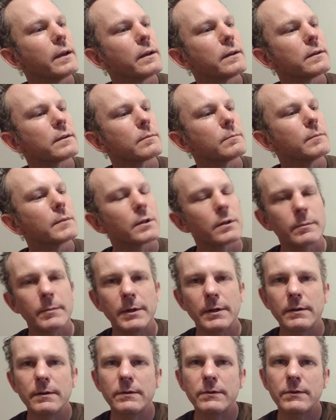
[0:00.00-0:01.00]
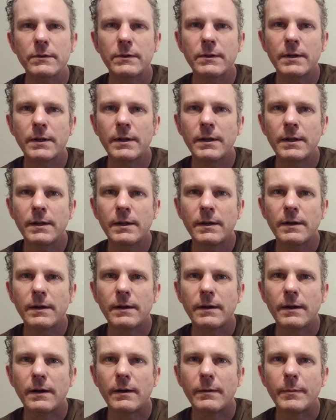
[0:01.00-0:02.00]
and millimeters
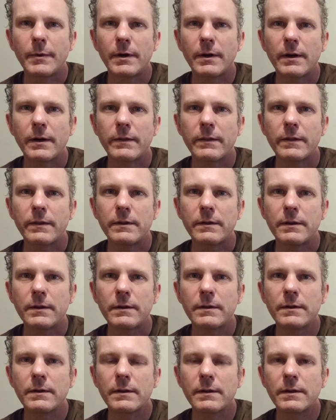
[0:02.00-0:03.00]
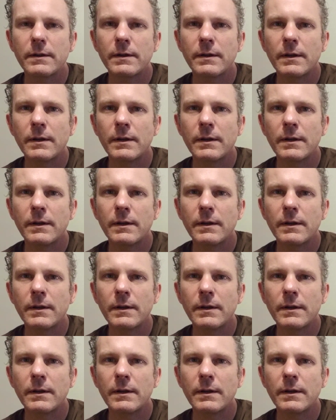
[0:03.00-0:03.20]
on the